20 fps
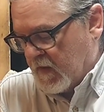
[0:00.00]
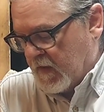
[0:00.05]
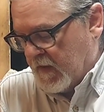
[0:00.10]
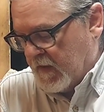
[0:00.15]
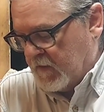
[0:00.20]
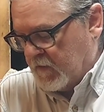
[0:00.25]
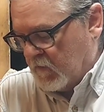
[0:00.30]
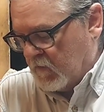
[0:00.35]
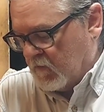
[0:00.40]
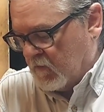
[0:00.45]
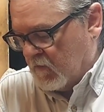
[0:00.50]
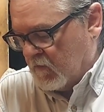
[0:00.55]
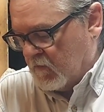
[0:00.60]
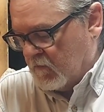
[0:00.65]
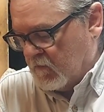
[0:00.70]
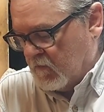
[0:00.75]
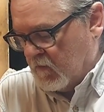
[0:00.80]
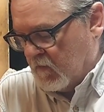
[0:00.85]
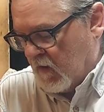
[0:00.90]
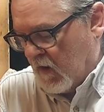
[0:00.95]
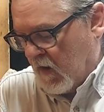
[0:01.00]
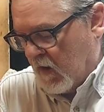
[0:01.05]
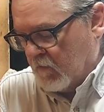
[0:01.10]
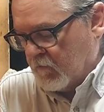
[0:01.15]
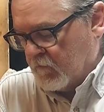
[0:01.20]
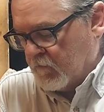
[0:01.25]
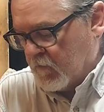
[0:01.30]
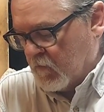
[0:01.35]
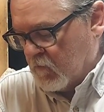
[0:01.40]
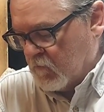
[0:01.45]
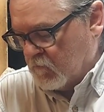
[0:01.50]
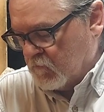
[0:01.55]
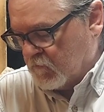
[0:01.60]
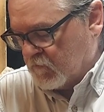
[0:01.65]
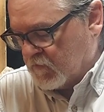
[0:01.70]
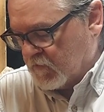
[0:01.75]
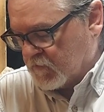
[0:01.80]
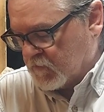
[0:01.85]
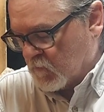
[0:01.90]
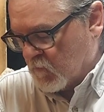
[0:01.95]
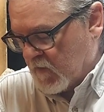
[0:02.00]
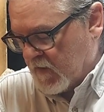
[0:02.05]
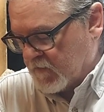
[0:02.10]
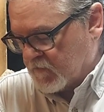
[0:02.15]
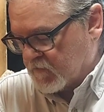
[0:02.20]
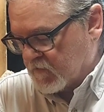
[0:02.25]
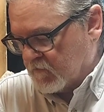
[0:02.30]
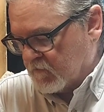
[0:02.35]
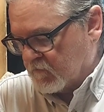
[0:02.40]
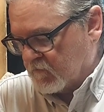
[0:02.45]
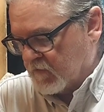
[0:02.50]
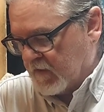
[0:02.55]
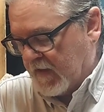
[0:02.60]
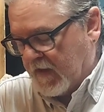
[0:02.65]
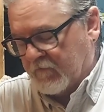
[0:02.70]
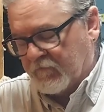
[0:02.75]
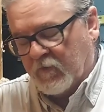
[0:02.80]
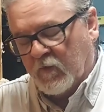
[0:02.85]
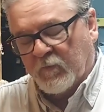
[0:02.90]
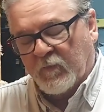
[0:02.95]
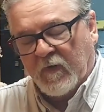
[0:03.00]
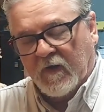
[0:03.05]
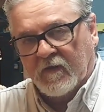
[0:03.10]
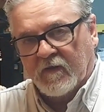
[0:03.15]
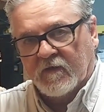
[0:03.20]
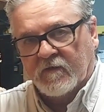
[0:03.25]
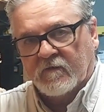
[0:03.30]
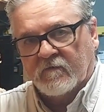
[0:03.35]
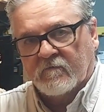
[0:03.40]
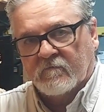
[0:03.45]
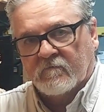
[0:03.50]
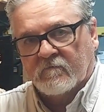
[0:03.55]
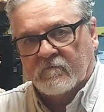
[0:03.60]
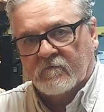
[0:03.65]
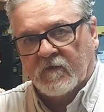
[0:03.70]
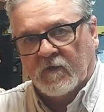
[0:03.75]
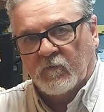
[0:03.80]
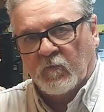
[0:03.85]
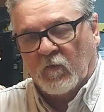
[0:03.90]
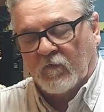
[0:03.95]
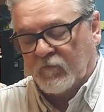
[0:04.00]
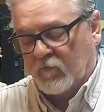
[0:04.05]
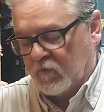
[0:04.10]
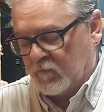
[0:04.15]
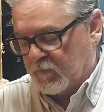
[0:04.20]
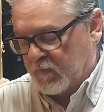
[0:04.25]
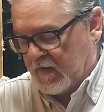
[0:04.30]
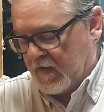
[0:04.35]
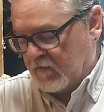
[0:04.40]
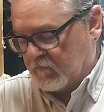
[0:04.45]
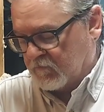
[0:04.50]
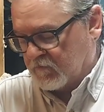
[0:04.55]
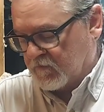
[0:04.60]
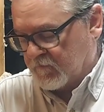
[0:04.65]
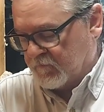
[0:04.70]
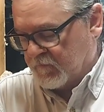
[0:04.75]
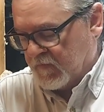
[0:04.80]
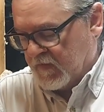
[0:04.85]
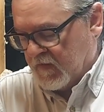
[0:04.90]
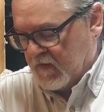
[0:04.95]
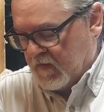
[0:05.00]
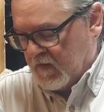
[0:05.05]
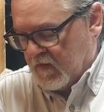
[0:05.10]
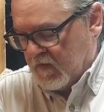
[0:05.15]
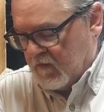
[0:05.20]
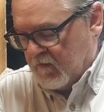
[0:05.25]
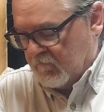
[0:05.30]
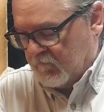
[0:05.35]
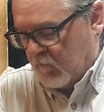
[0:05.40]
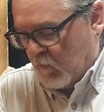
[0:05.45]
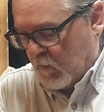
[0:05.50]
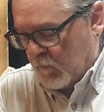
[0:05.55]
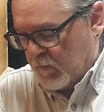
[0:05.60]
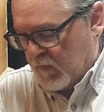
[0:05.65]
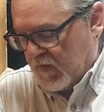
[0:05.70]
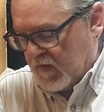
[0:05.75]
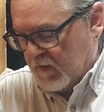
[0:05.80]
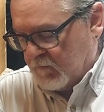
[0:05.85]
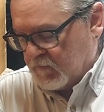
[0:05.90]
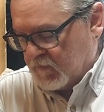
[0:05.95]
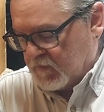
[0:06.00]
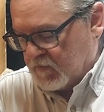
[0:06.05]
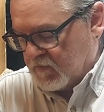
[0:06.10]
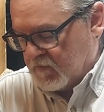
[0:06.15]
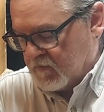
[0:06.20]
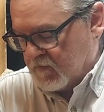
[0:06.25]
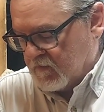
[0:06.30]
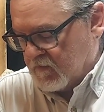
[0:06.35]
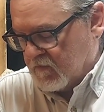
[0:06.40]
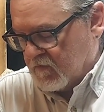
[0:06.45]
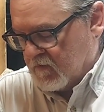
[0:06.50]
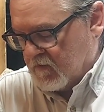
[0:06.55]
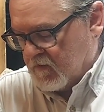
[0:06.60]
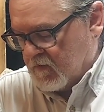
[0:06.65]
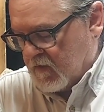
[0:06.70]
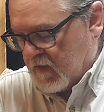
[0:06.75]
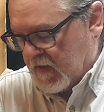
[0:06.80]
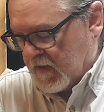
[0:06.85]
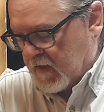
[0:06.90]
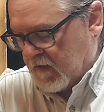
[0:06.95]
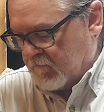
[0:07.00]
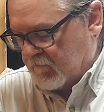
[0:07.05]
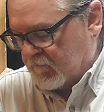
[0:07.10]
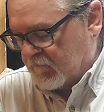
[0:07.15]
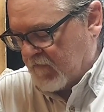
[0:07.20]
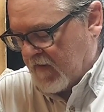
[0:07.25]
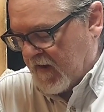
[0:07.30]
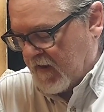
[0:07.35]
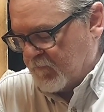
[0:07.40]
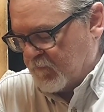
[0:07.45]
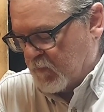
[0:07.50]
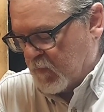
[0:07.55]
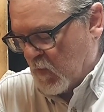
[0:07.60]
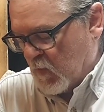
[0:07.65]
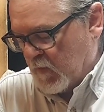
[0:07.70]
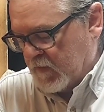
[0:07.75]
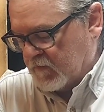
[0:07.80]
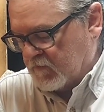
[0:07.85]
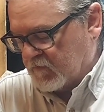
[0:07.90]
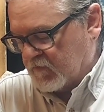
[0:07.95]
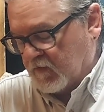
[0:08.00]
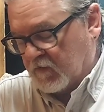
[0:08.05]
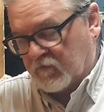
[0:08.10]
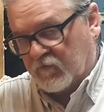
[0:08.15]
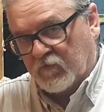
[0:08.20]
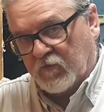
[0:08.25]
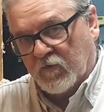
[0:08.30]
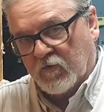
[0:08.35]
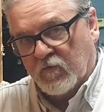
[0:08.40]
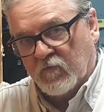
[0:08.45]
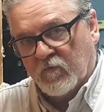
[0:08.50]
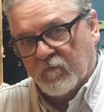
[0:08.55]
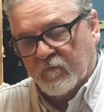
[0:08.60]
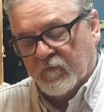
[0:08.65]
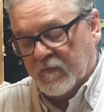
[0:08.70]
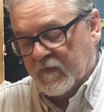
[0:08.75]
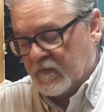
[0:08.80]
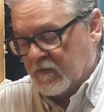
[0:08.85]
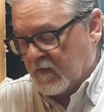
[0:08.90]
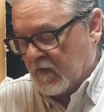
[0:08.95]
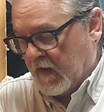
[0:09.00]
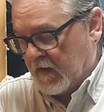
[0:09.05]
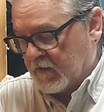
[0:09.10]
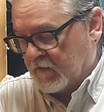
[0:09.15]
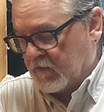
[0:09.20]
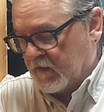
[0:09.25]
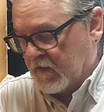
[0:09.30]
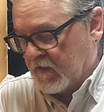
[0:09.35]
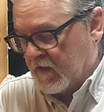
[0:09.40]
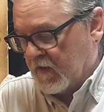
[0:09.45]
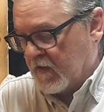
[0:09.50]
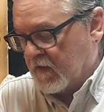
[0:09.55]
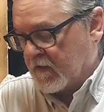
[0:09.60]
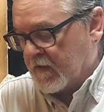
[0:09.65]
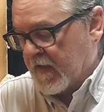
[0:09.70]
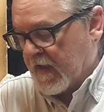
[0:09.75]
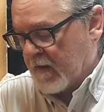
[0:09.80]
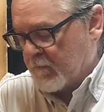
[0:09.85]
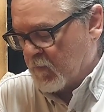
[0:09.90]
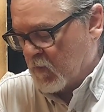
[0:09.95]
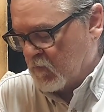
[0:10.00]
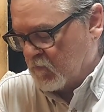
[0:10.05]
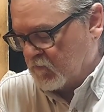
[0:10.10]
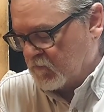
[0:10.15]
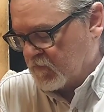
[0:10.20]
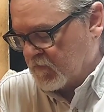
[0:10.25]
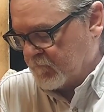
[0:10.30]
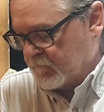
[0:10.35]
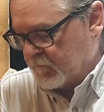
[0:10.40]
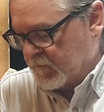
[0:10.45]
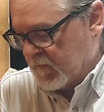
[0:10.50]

In all of those situations, the heavier pellet did more foot-pounds. 4 pumps, I got 5.62 out of the Gamos,